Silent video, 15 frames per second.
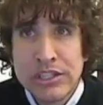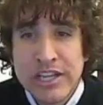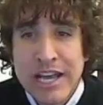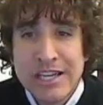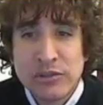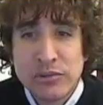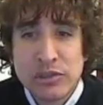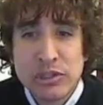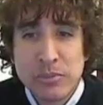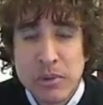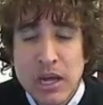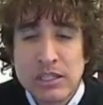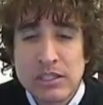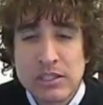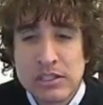disaster
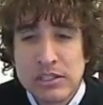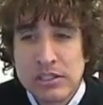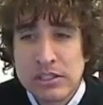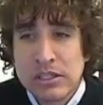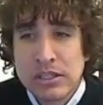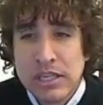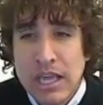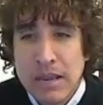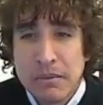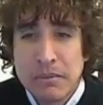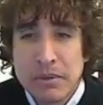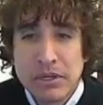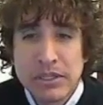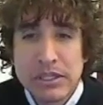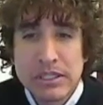response
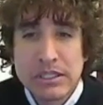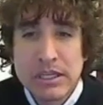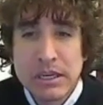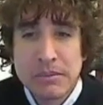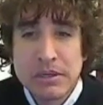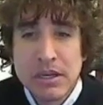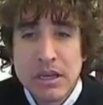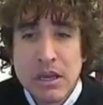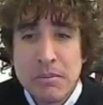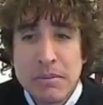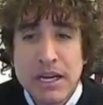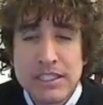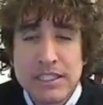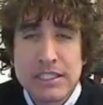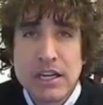capabilities. I mean,
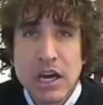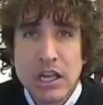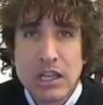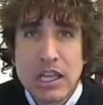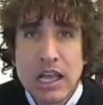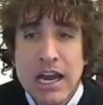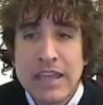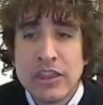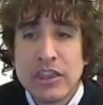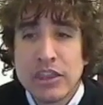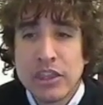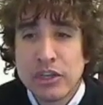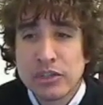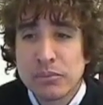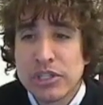because it's
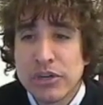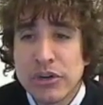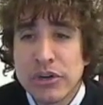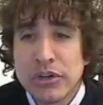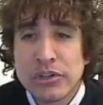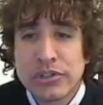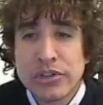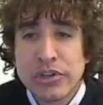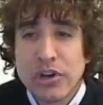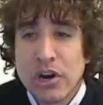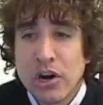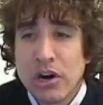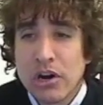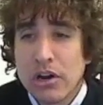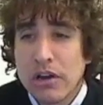online, those materials
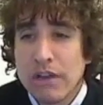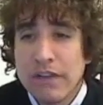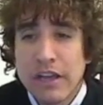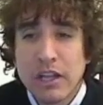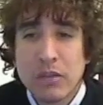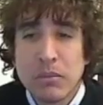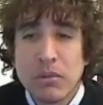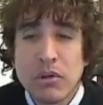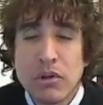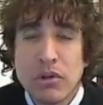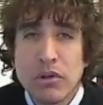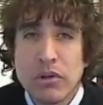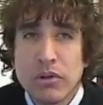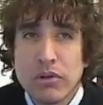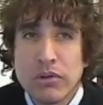are
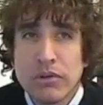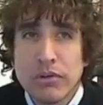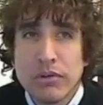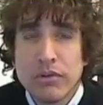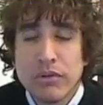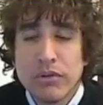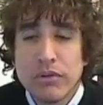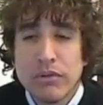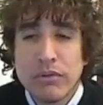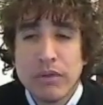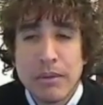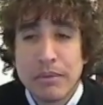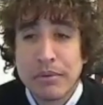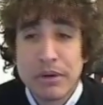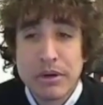available
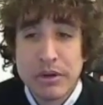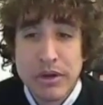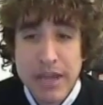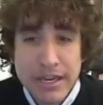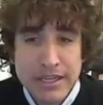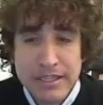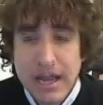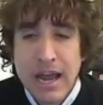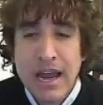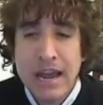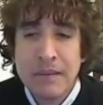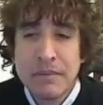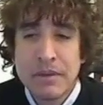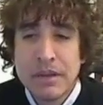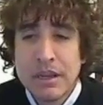for any
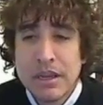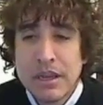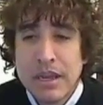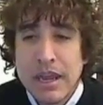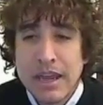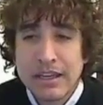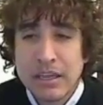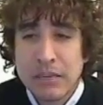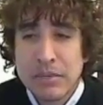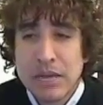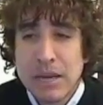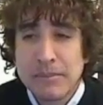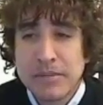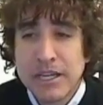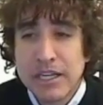time and
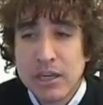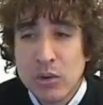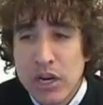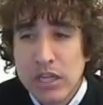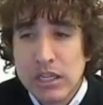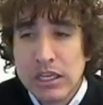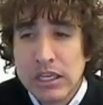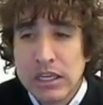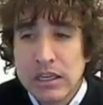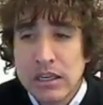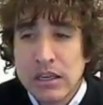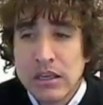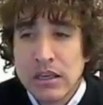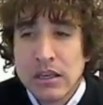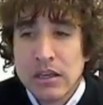can be updated quickly,